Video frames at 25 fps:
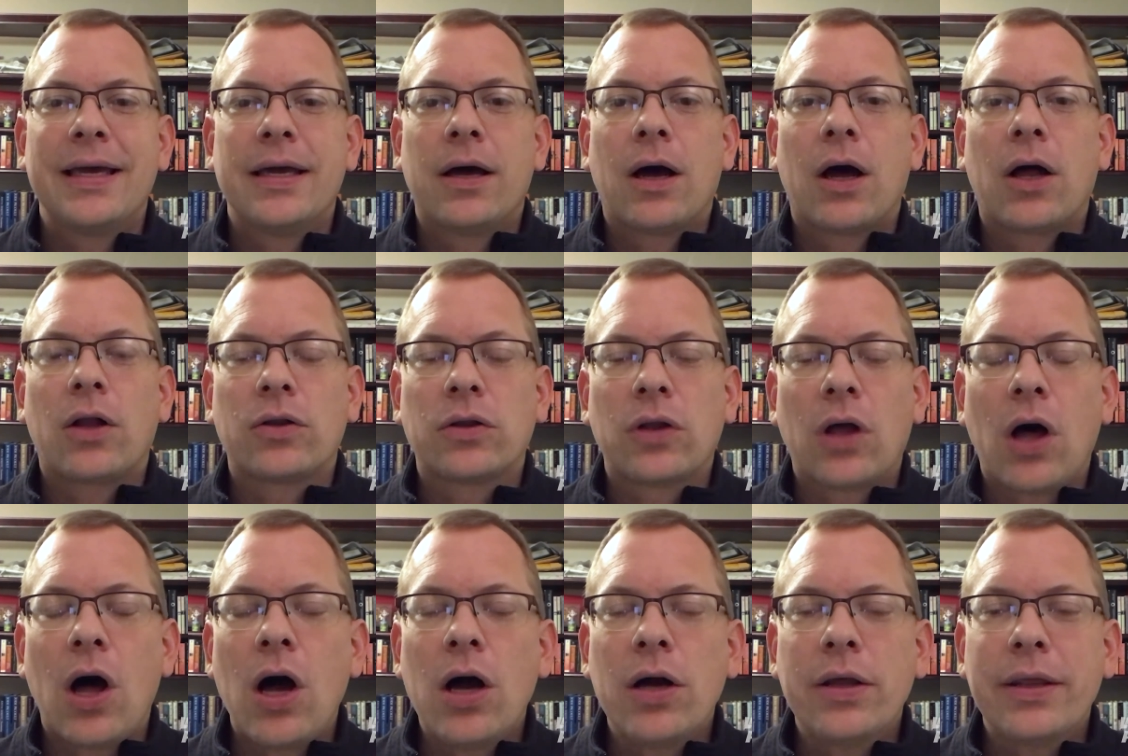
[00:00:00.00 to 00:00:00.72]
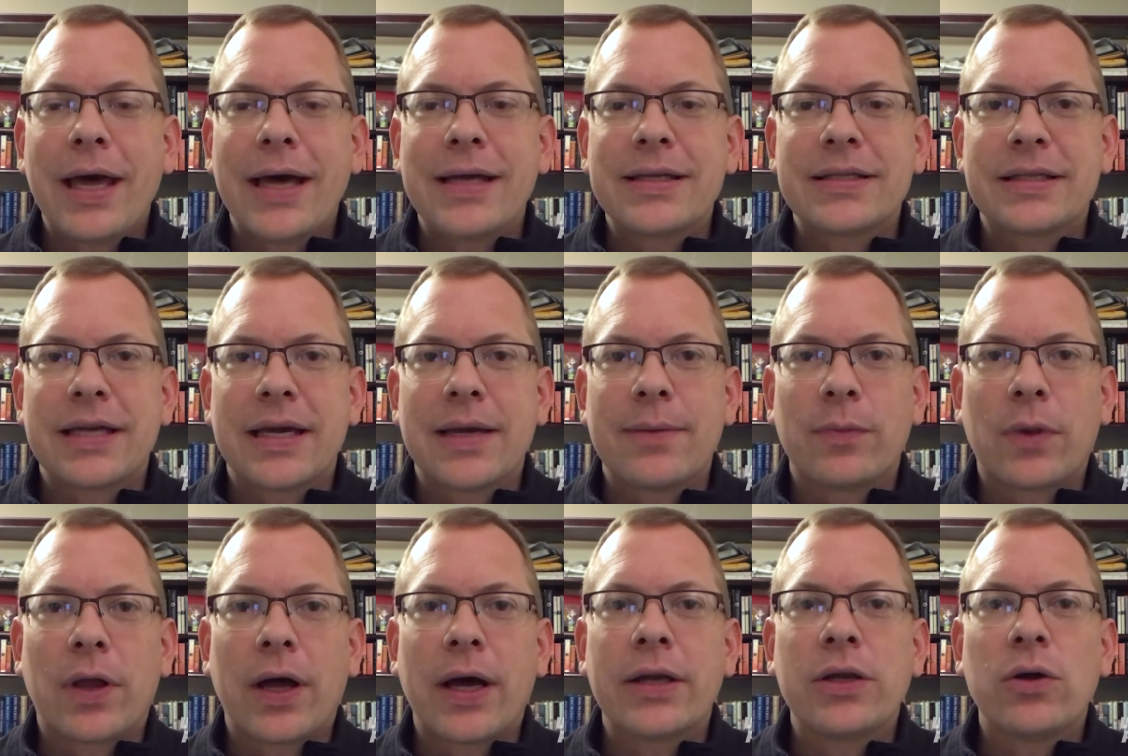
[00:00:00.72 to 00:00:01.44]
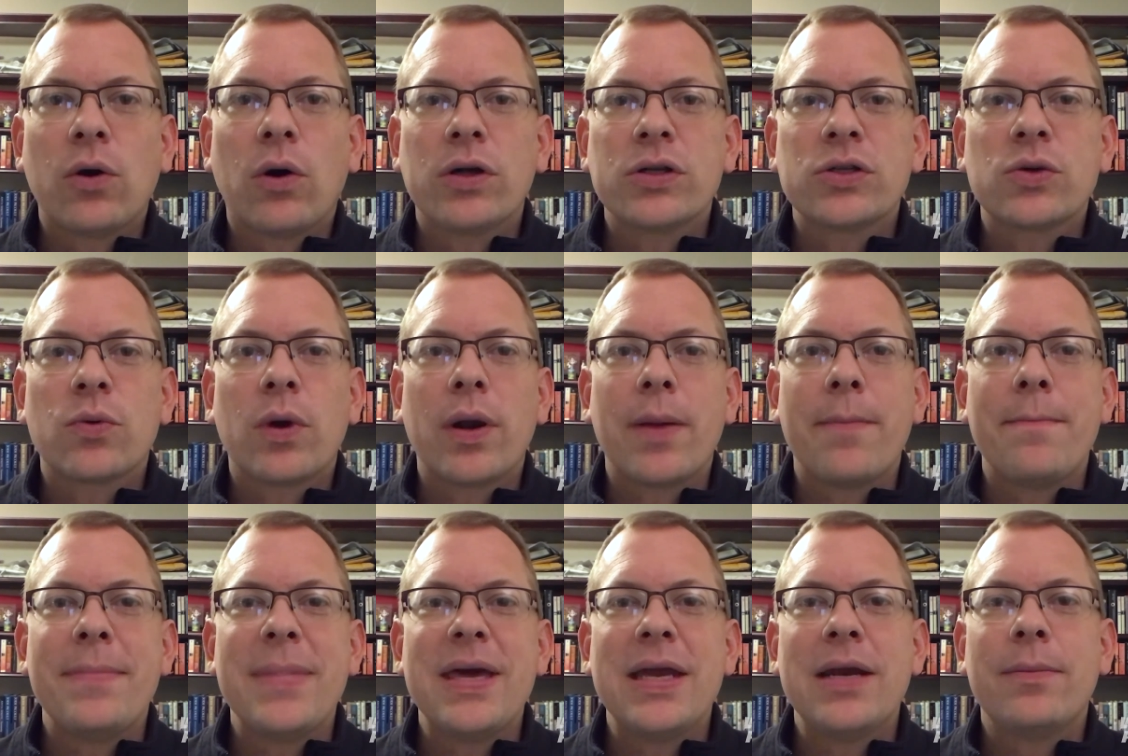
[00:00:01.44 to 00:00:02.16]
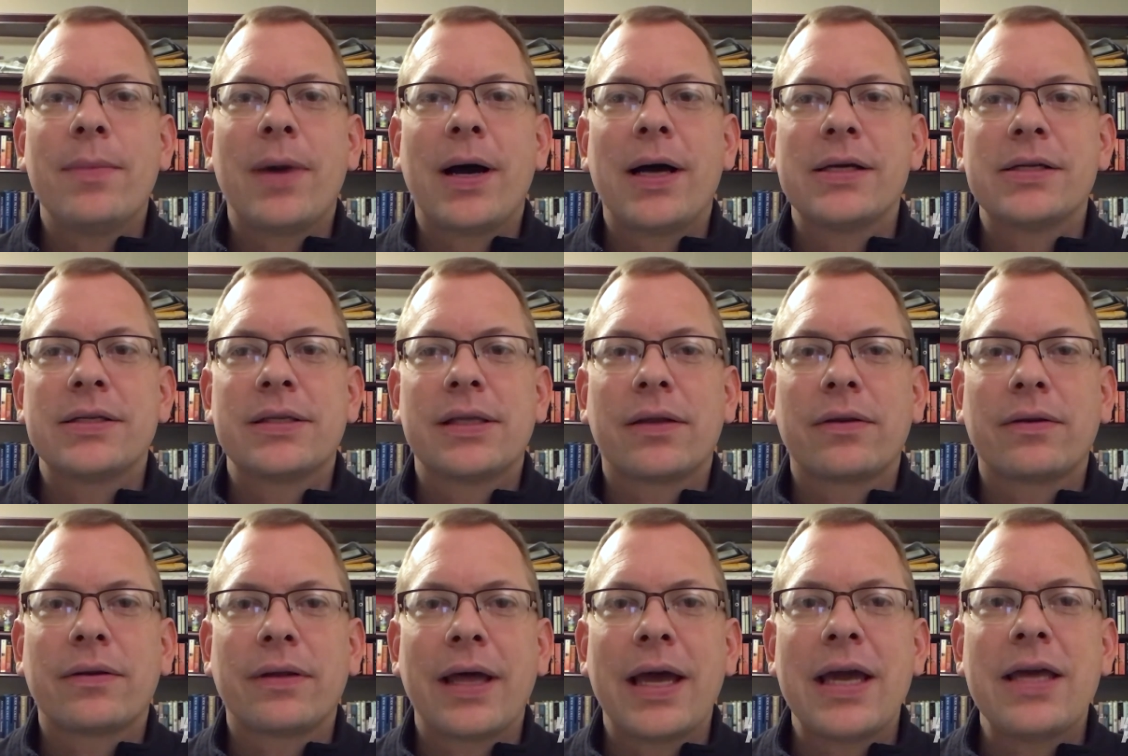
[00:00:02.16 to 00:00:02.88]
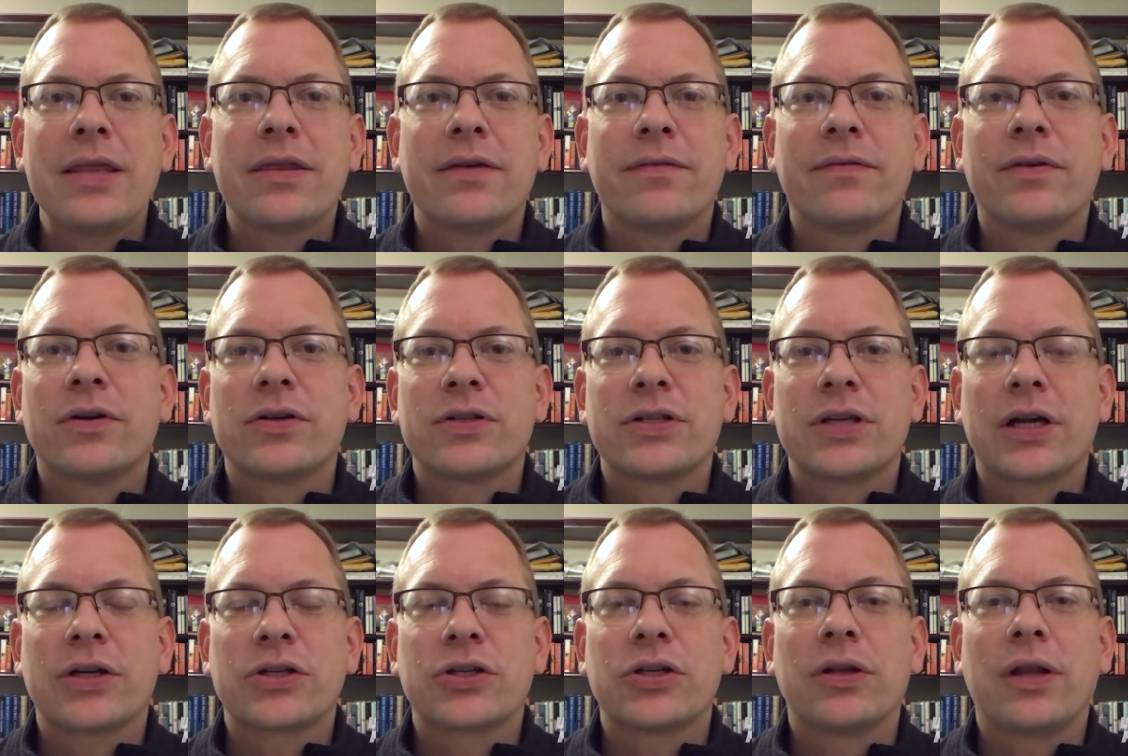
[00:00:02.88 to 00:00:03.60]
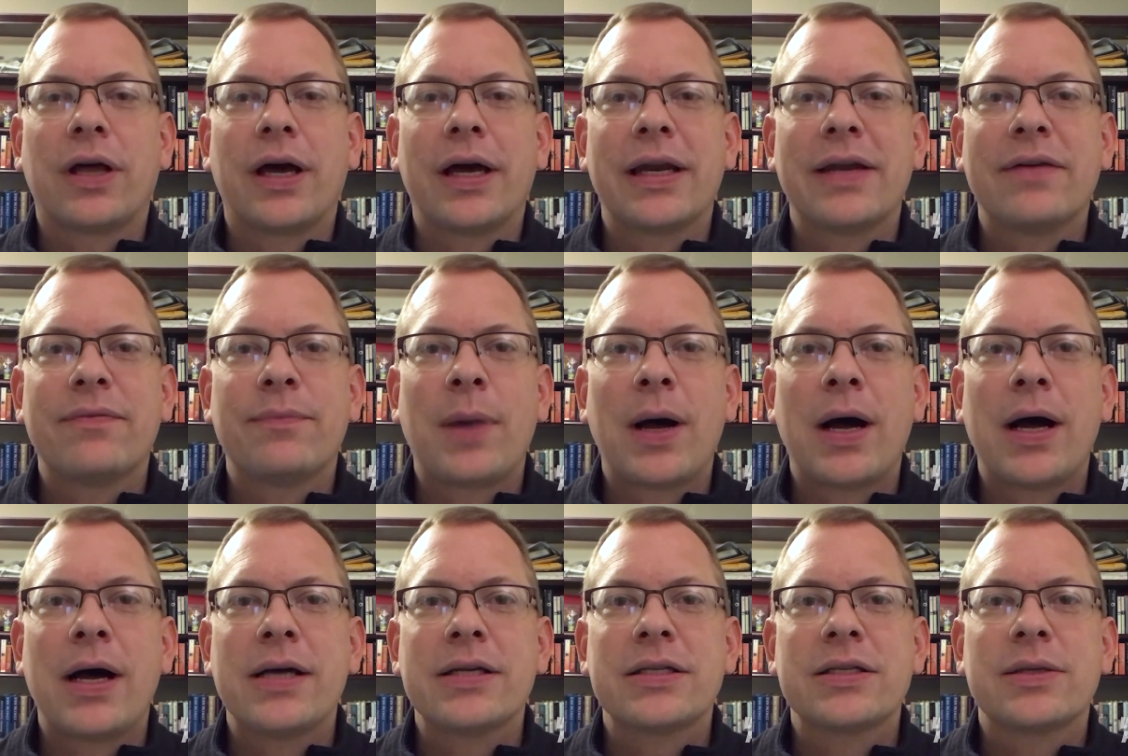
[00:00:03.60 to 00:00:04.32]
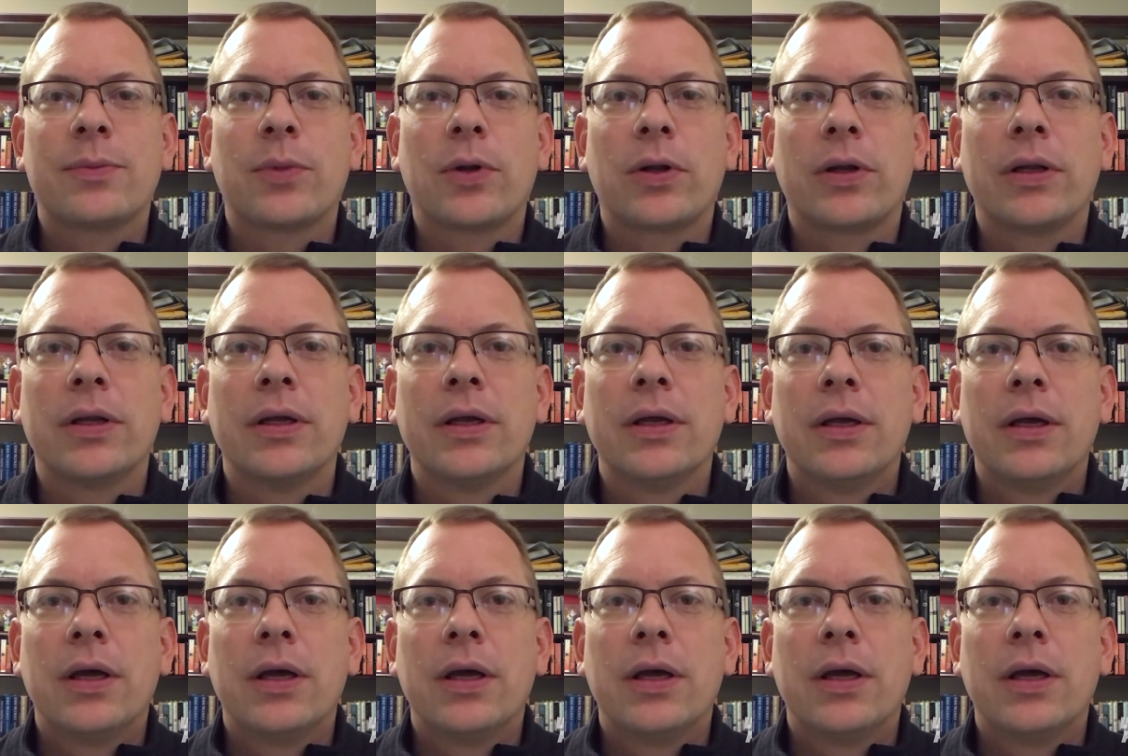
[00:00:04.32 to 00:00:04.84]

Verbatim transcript: Along that same line, you also want to minimize the length of your suction line if possible.